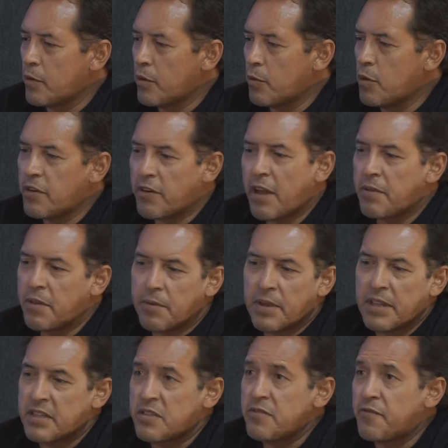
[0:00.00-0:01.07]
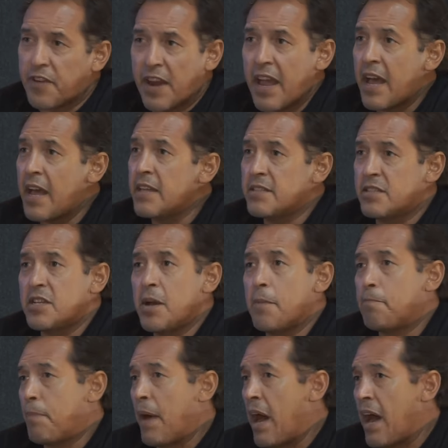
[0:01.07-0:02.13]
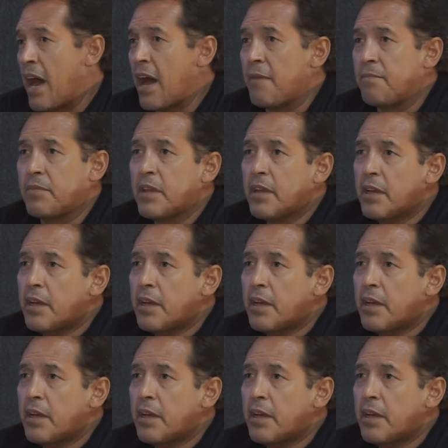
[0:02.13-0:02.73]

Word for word: we ran events in France, Japan,